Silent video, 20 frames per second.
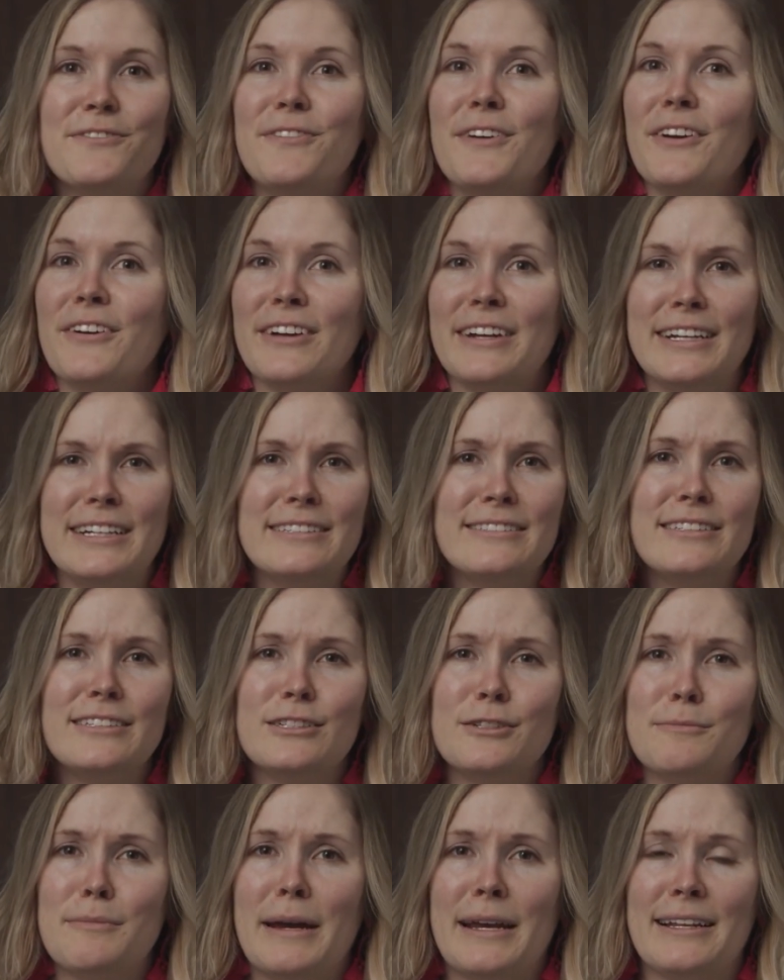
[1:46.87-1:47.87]
It's very
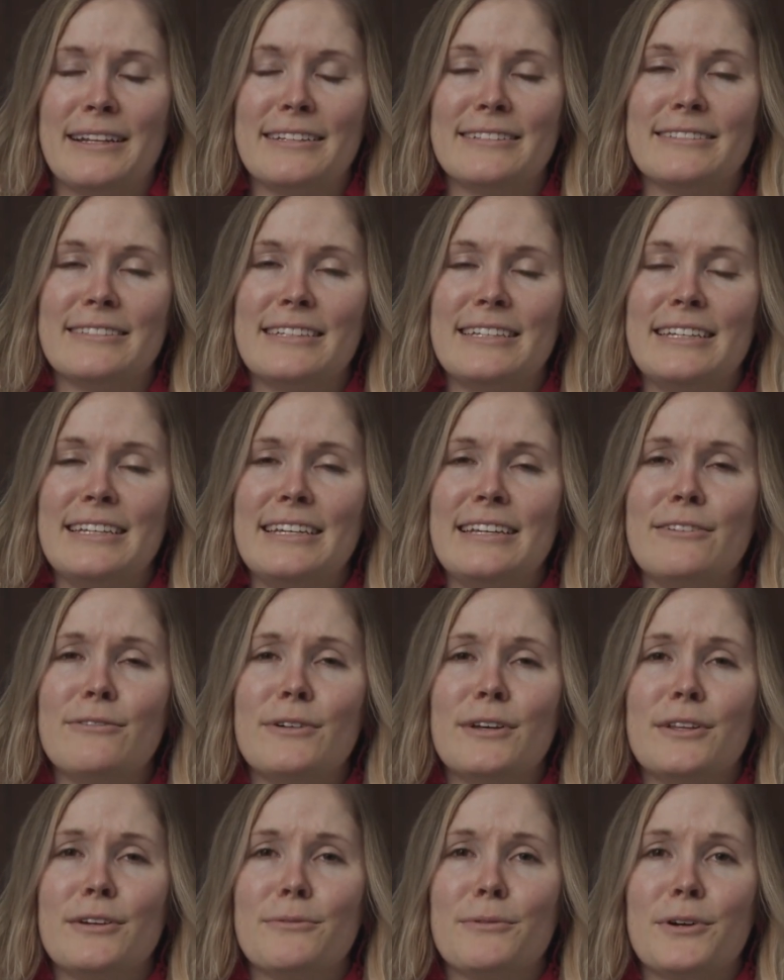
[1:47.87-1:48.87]
easy to mindlessly
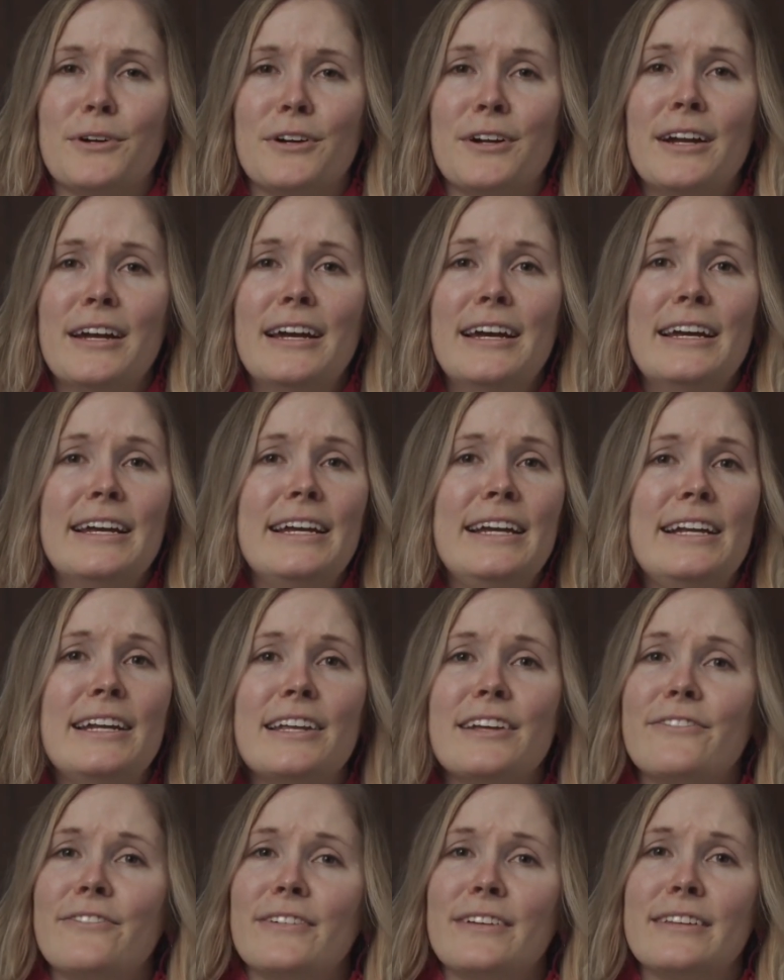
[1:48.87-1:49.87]
eat, whether we're
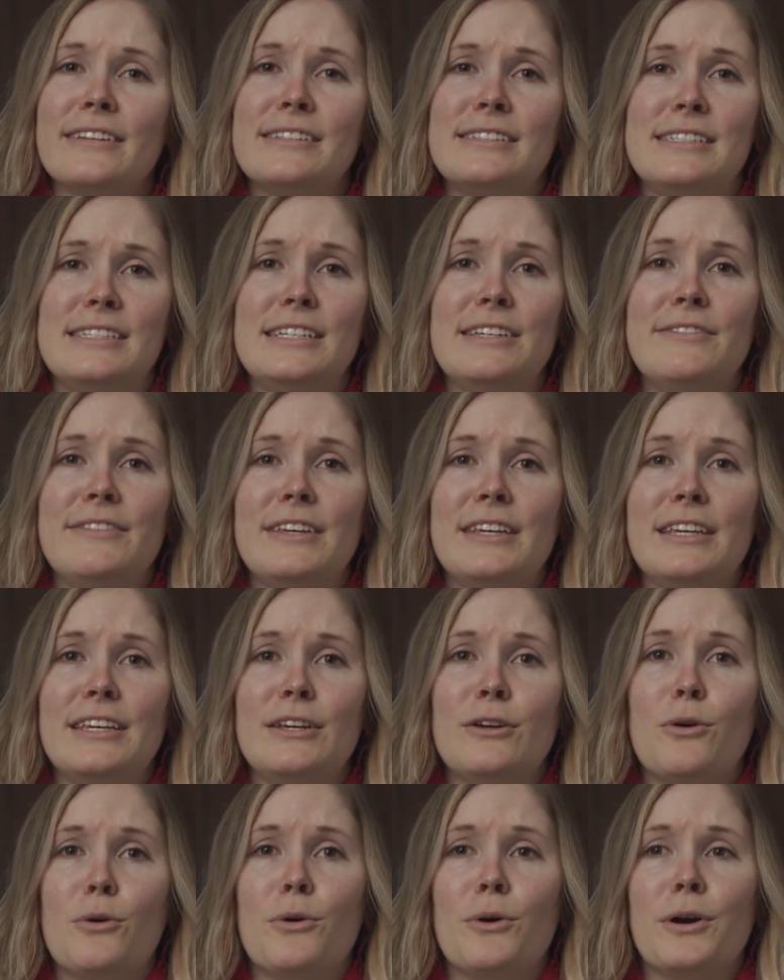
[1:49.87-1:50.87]
eating in front of the
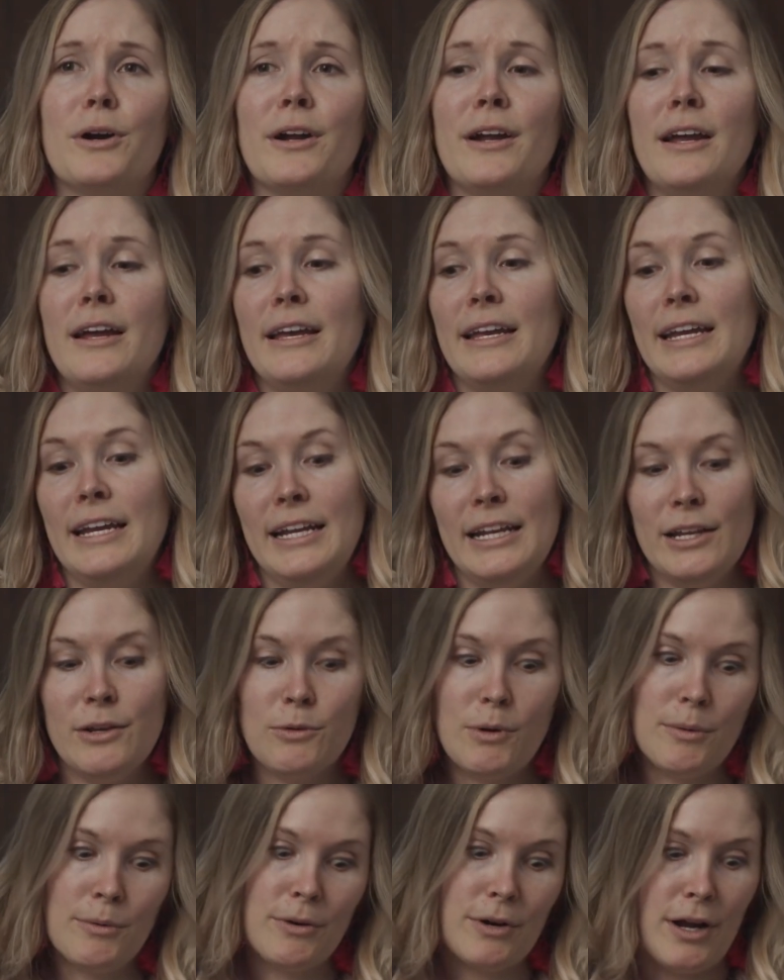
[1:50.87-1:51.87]
TV or
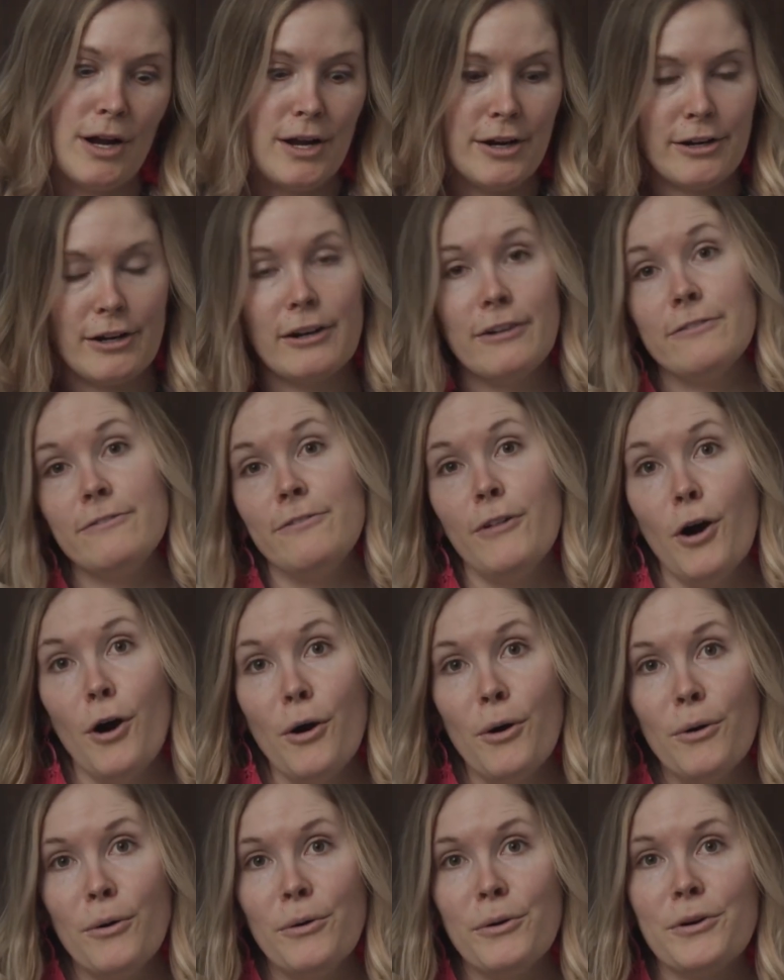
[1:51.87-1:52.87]
eating while we're on our
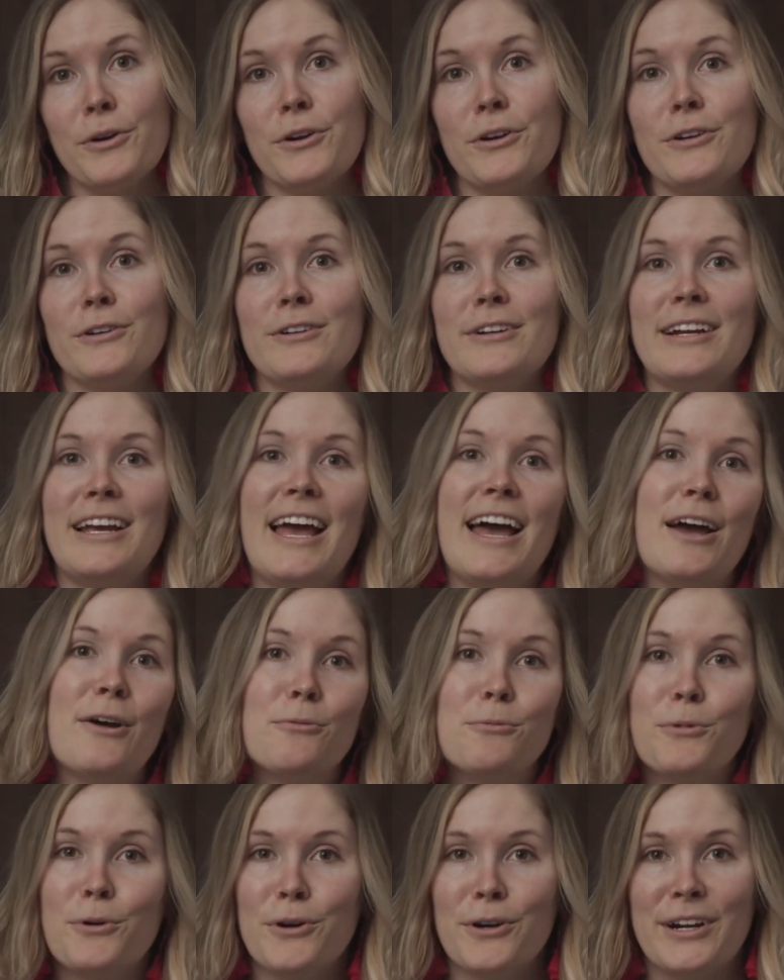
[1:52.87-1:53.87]
phone or
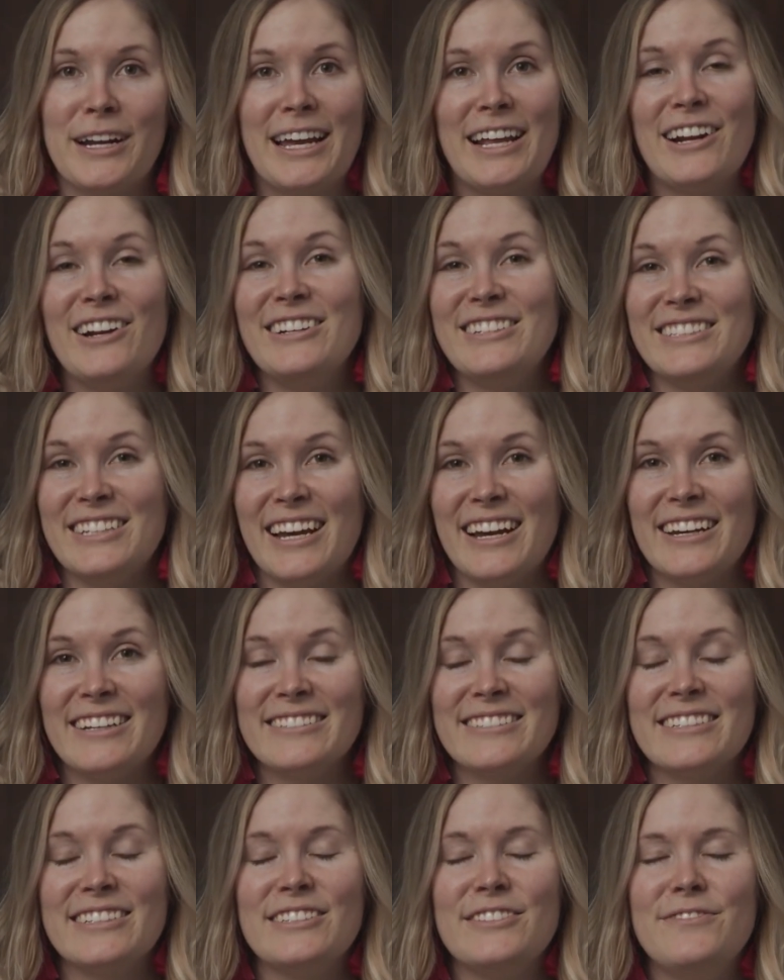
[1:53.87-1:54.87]
at work, at our
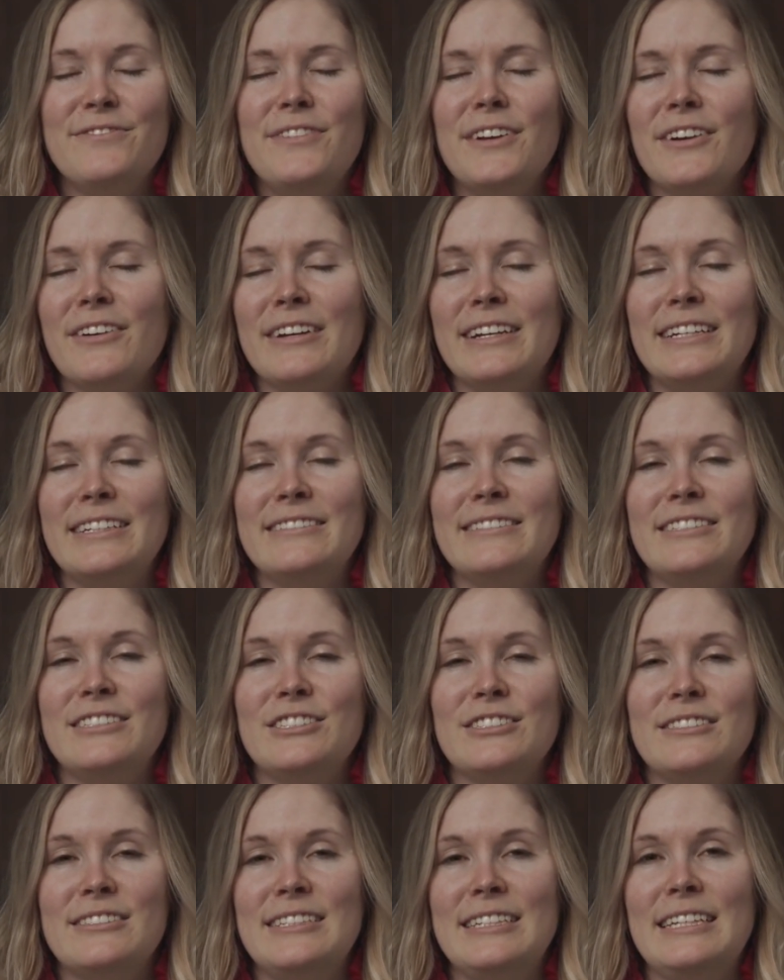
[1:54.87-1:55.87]
desk. It's very
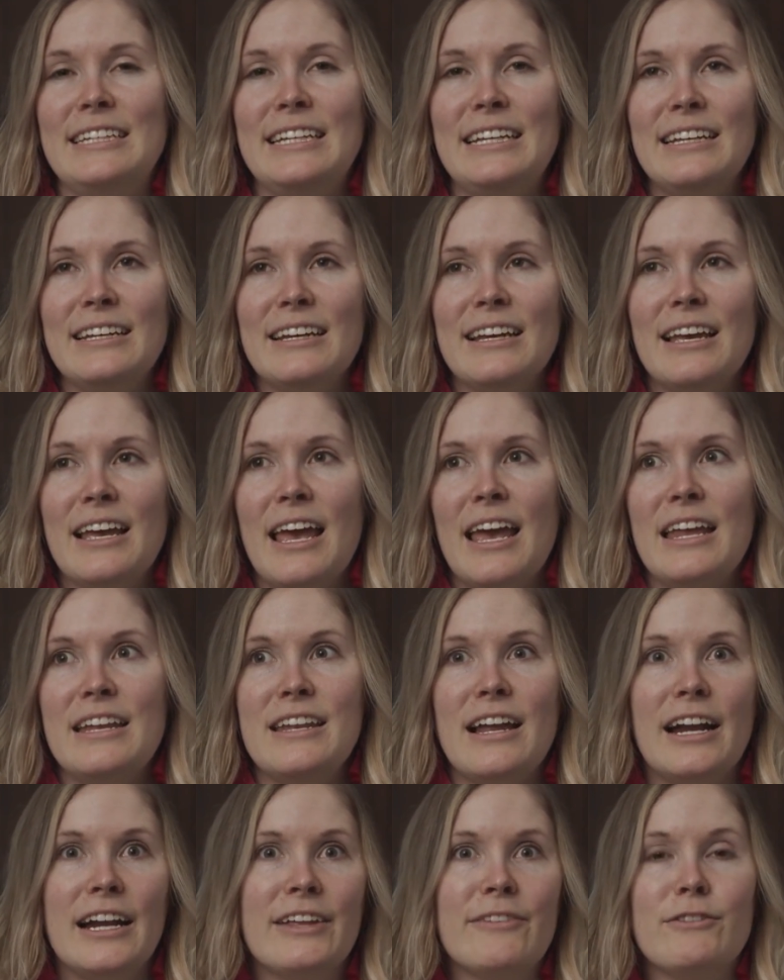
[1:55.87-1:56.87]
easy just to eat
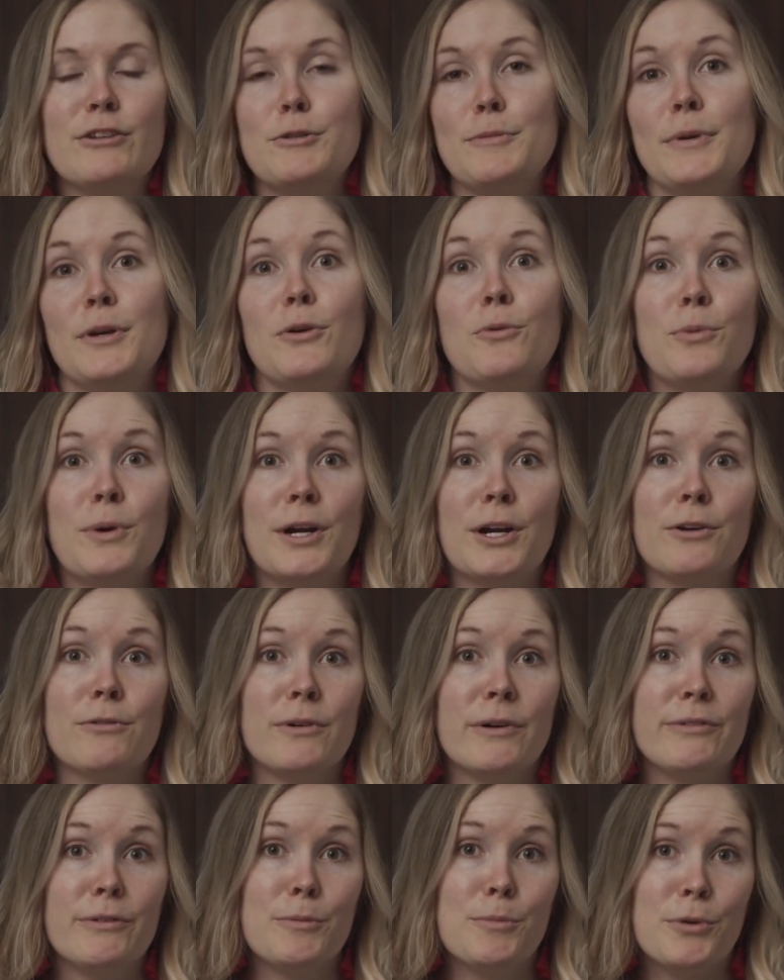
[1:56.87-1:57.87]
and not even to be
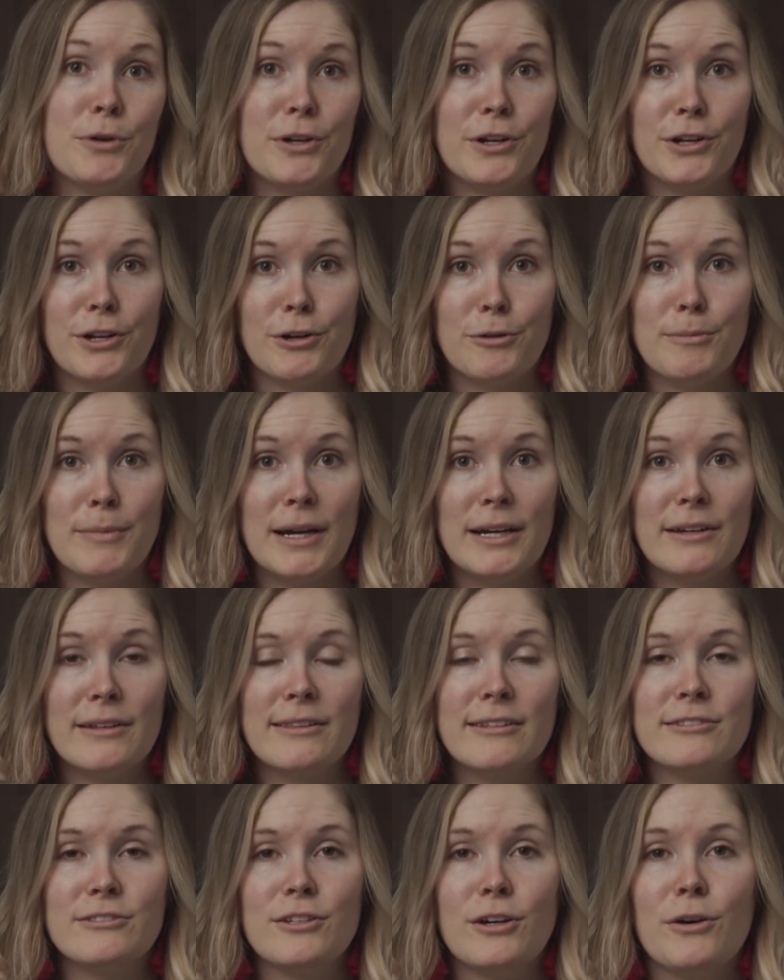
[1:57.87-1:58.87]
aware of what we put in our
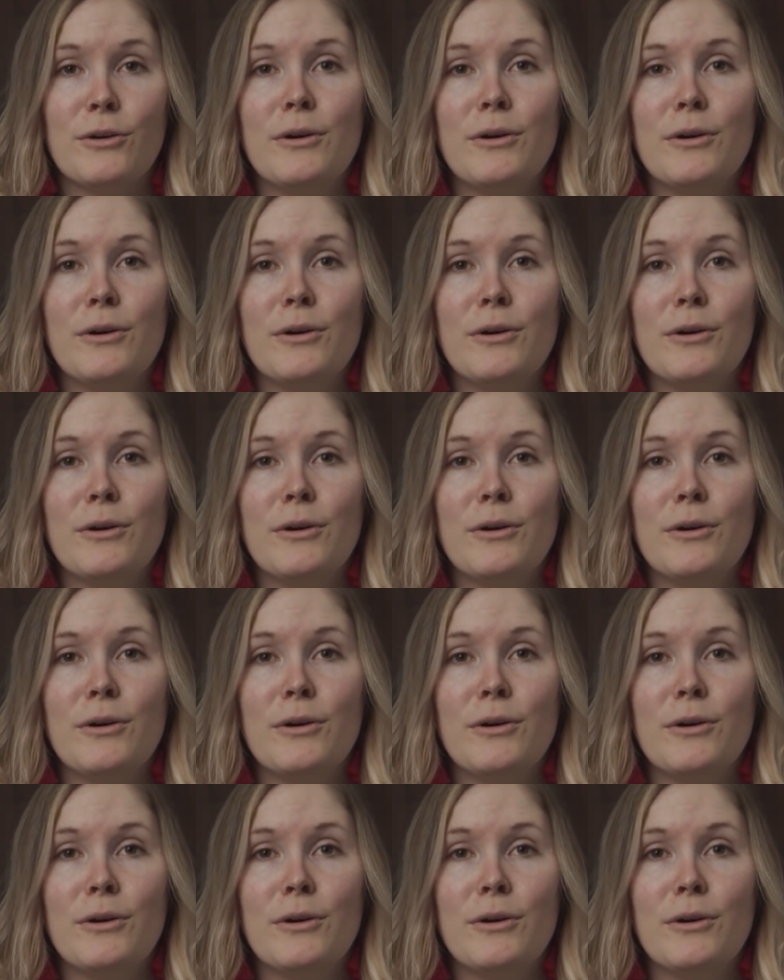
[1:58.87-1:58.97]
mouth.